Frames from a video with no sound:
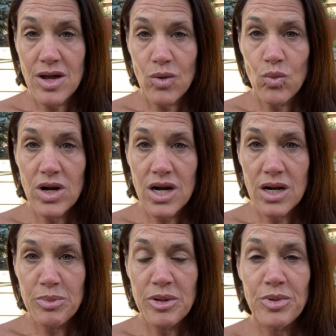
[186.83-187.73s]

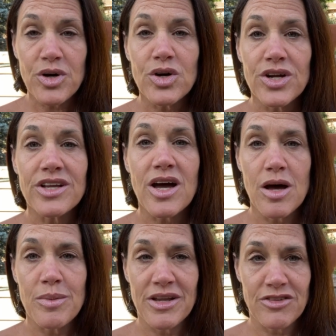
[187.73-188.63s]
where people could
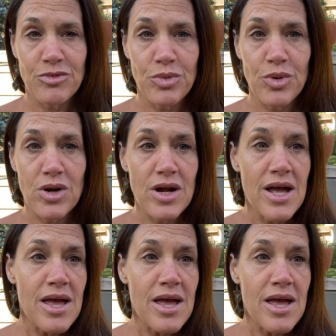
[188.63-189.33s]
come and explore